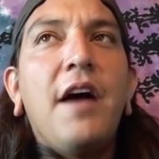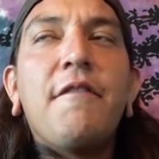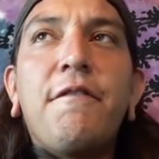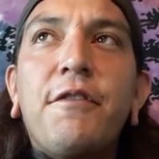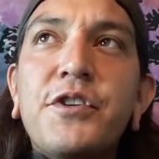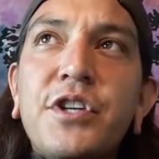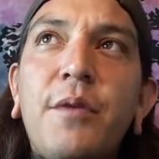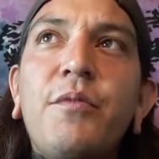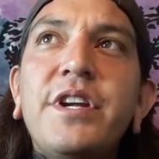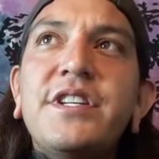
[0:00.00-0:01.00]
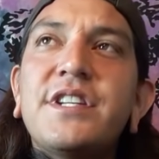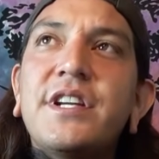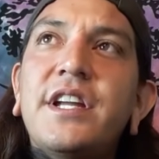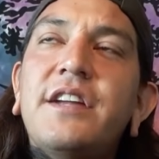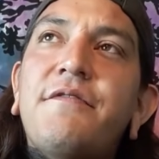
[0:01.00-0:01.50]
for some
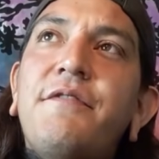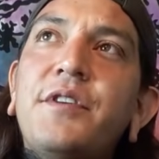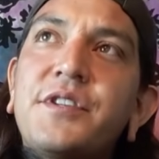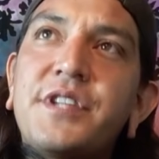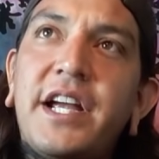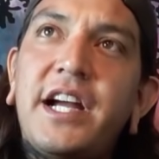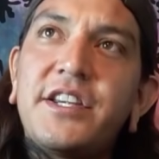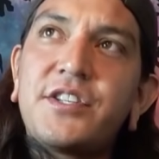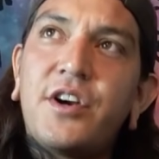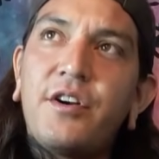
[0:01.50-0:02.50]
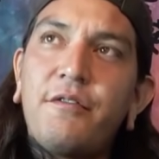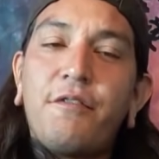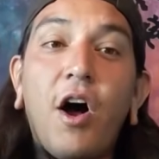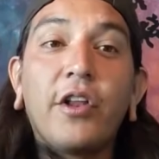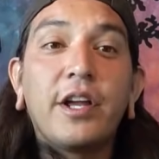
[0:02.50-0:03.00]
reason, it feels like I start
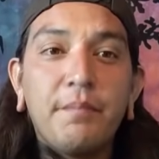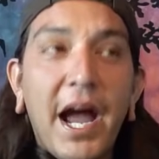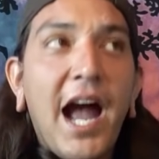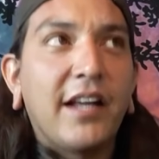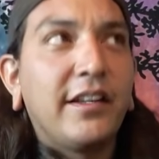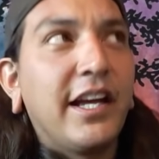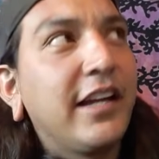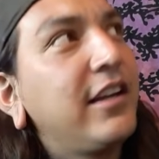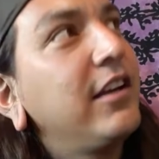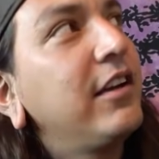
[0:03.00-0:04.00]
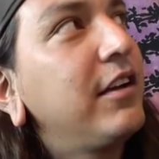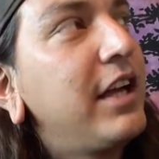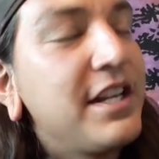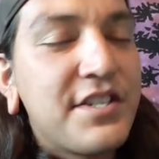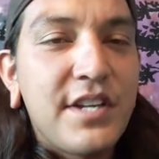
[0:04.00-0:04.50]
falling back. Like,
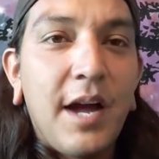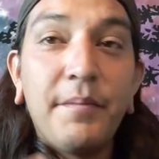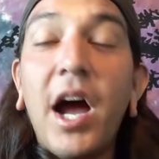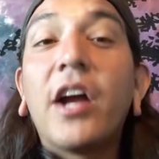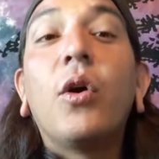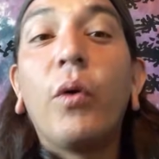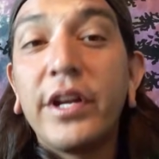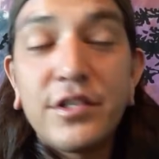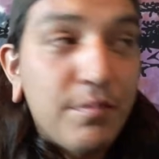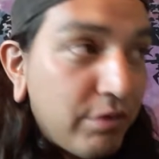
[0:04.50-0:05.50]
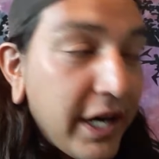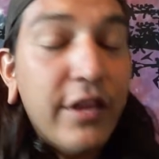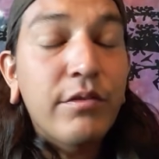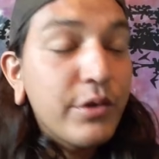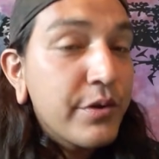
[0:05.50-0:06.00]
I'm not going to break
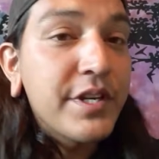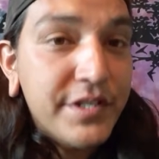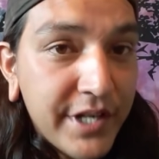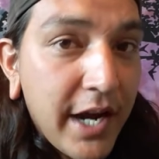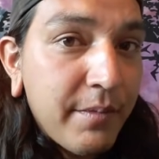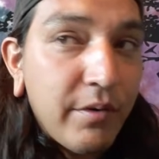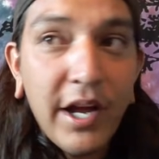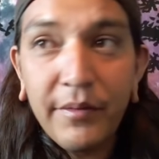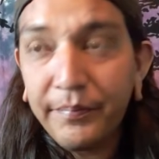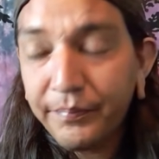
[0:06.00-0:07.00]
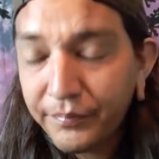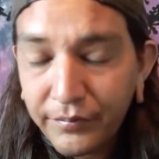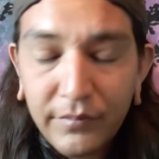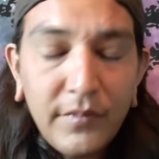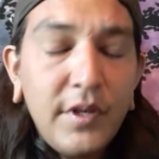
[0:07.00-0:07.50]
through this time around.
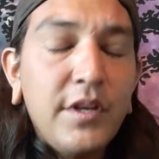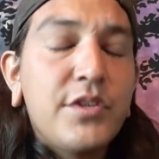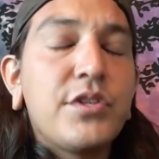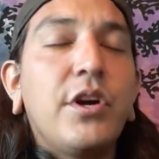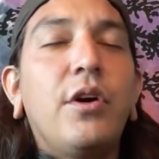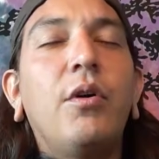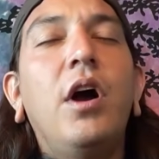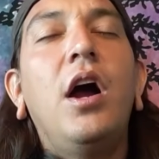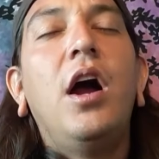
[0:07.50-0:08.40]
So